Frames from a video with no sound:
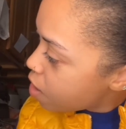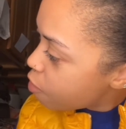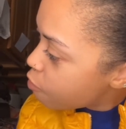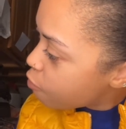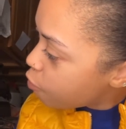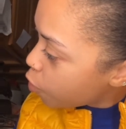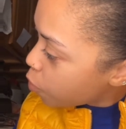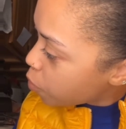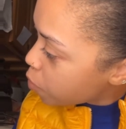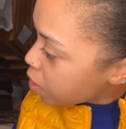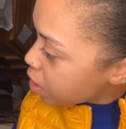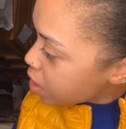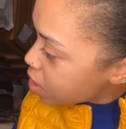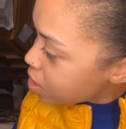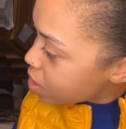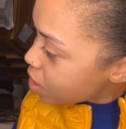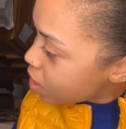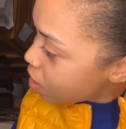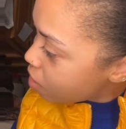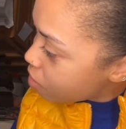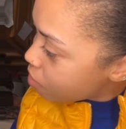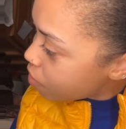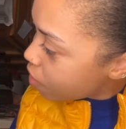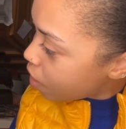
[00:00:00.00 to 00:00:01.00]
For me to
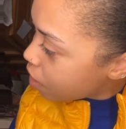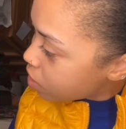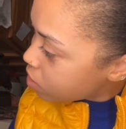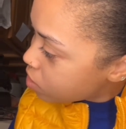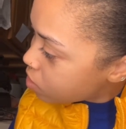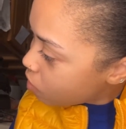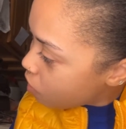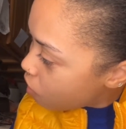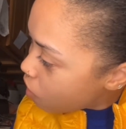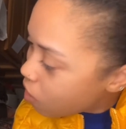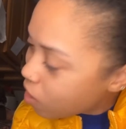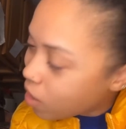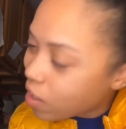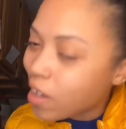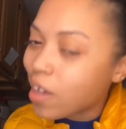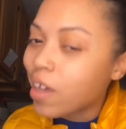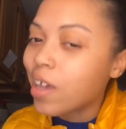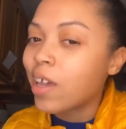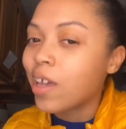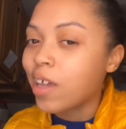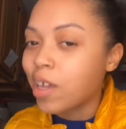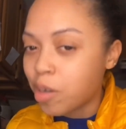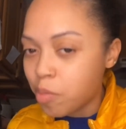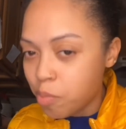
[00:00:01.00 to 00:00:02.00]
hear that song
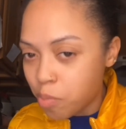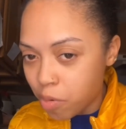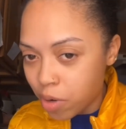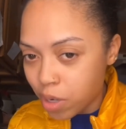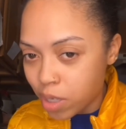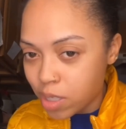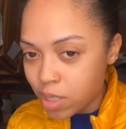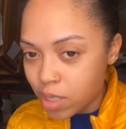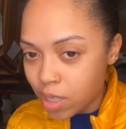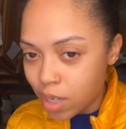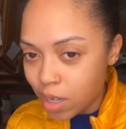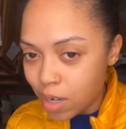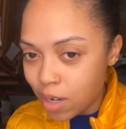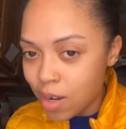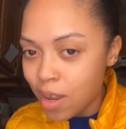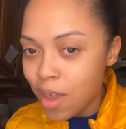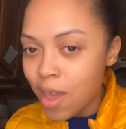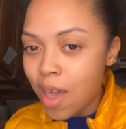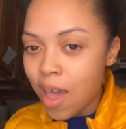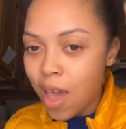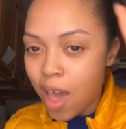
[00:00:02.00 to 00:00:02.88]
in Brixton